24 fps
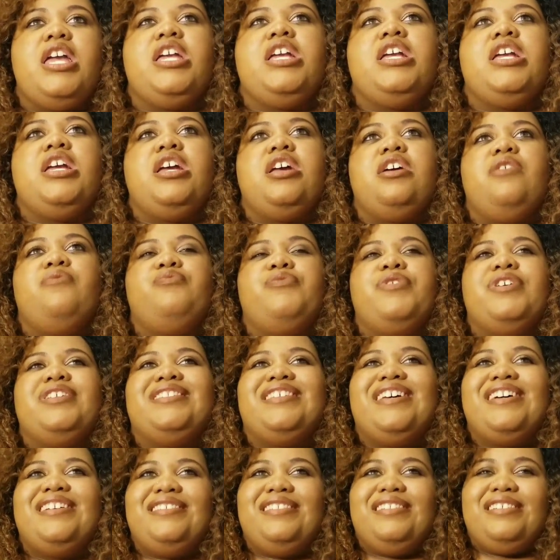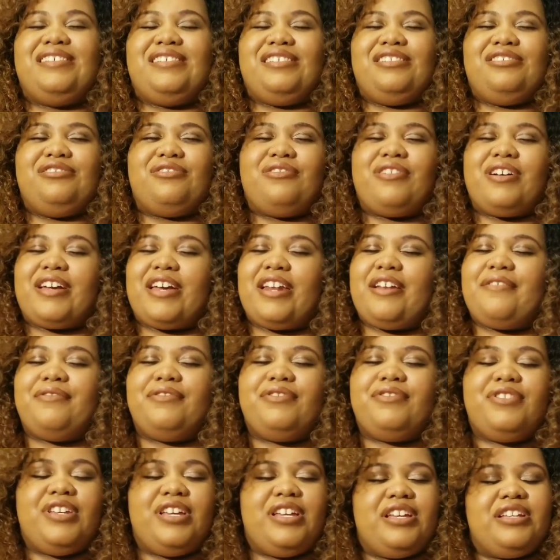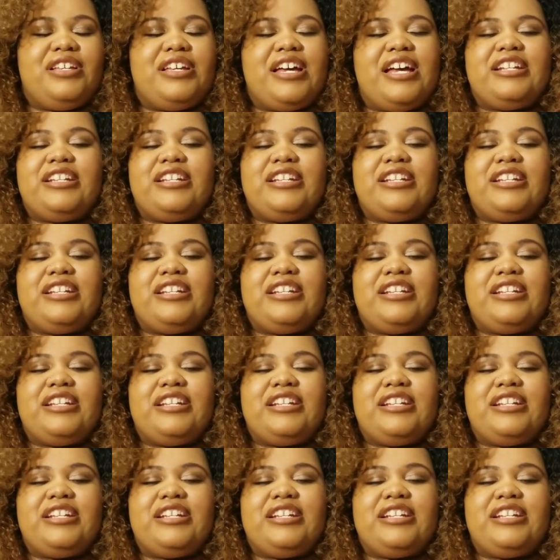And once I did, you know, I got everything,